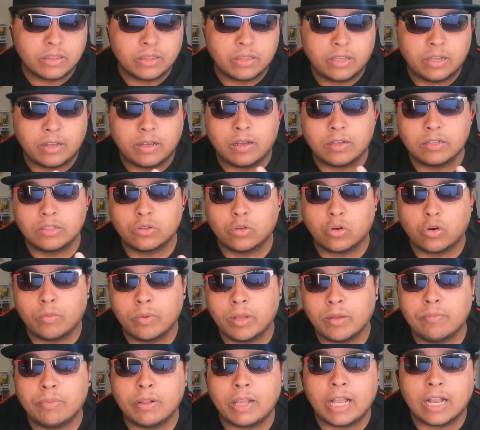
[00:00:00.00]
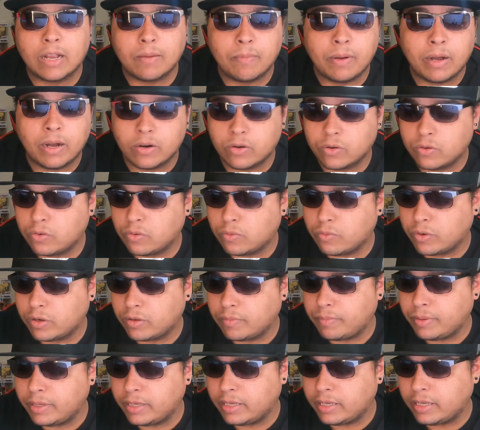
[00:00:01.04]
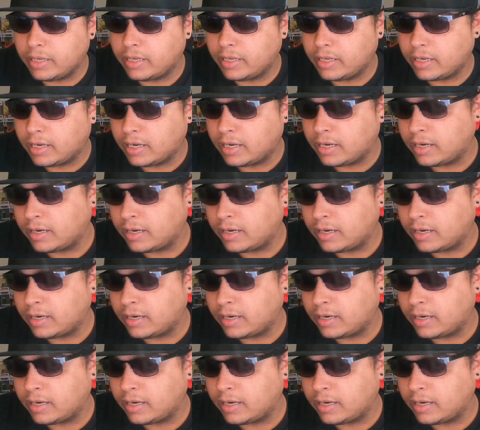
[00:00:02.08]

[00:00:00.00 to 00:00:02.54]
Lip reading: the Stormy Black model will be,